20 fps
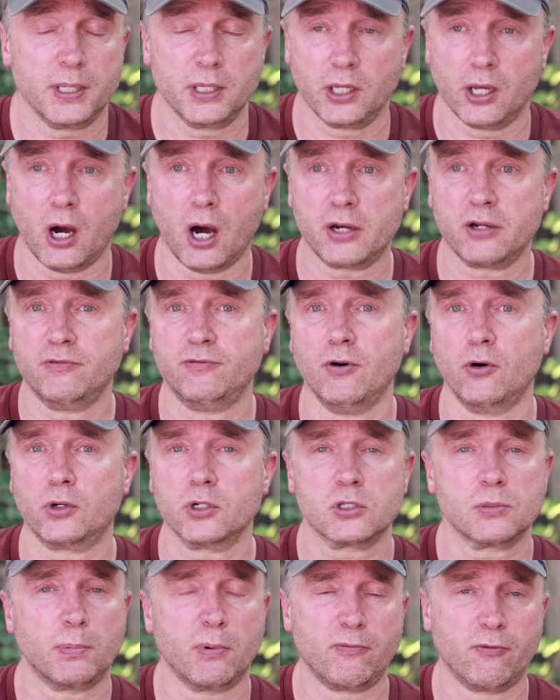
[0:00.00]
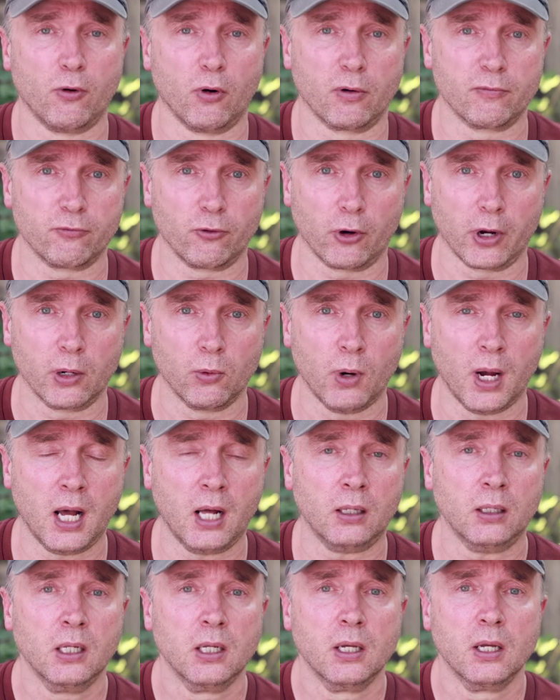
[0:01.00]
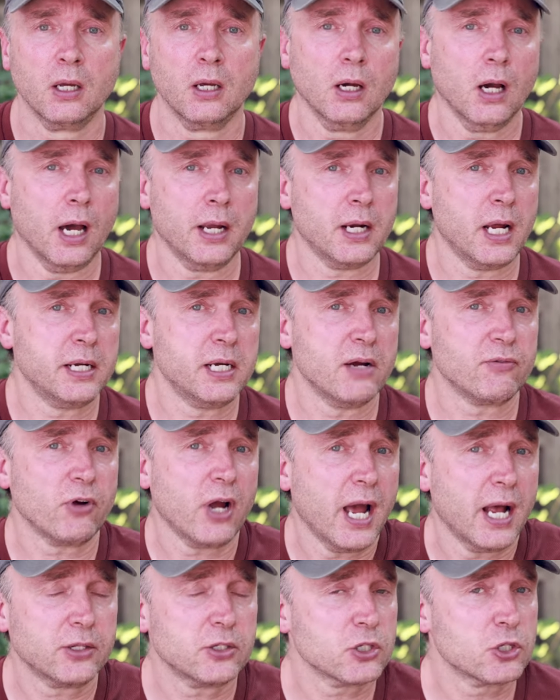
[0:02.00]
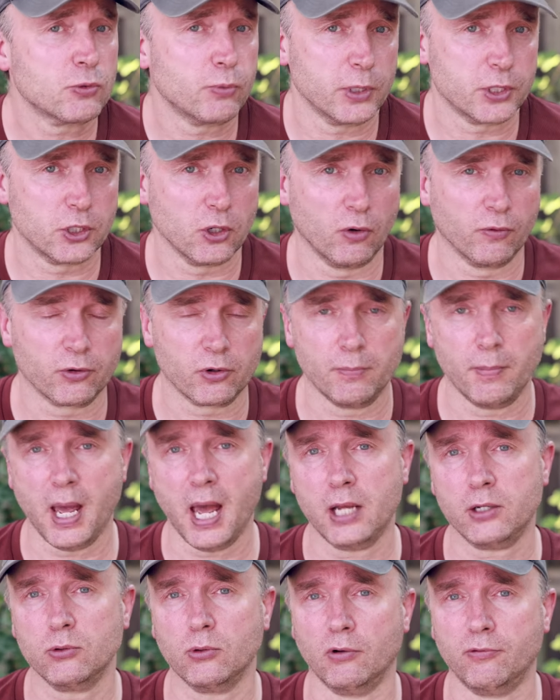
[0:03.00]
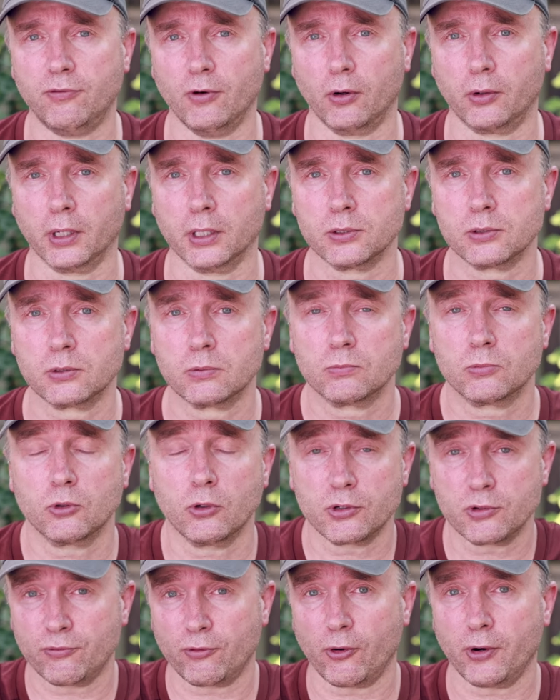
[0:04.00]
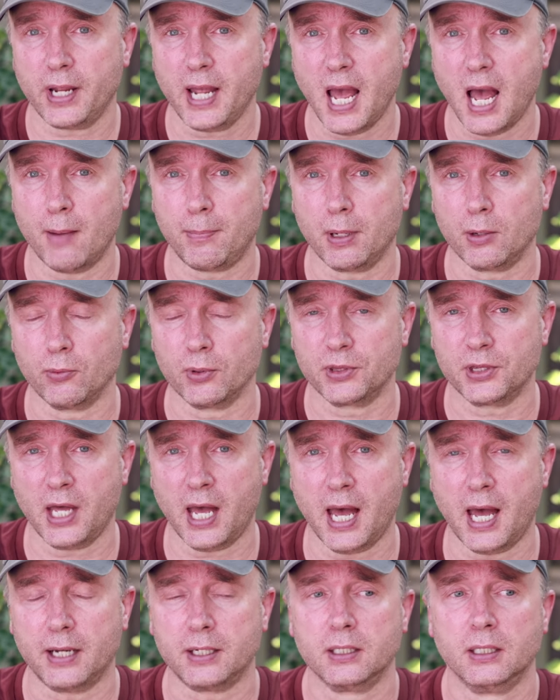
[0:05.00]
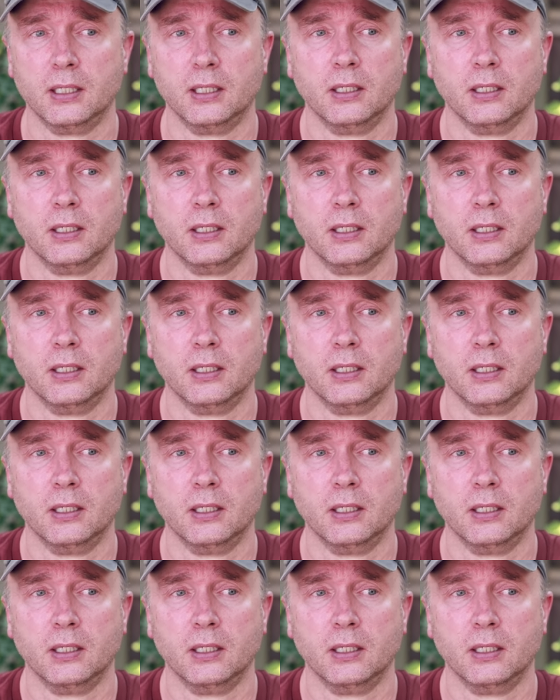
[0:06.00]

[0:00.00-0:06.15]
The autofocus performed very well, and I never had to switch over to manual focus. So I was very happy with that.